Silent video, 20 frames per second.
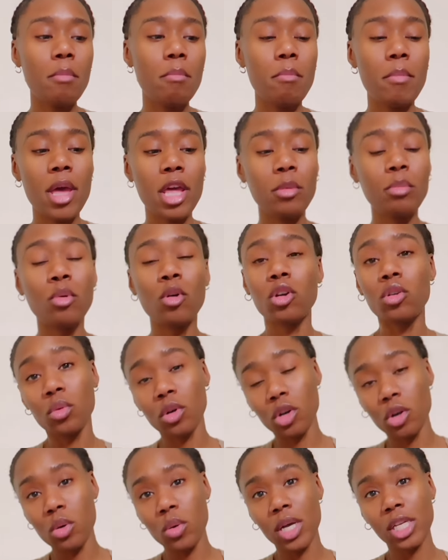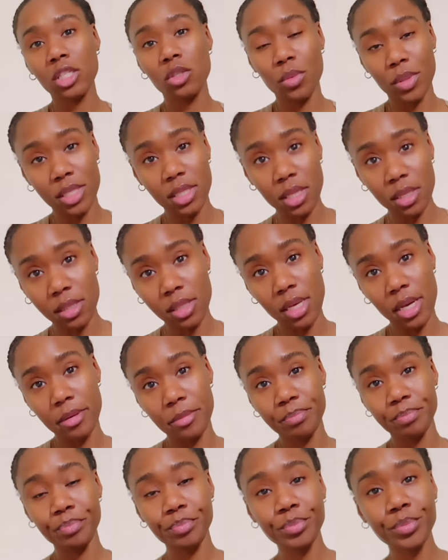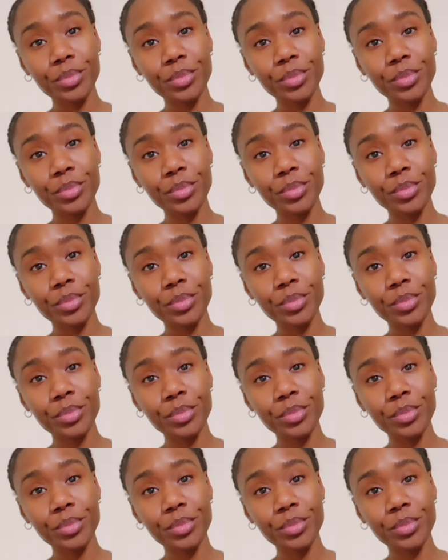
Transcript: med board request was sent up.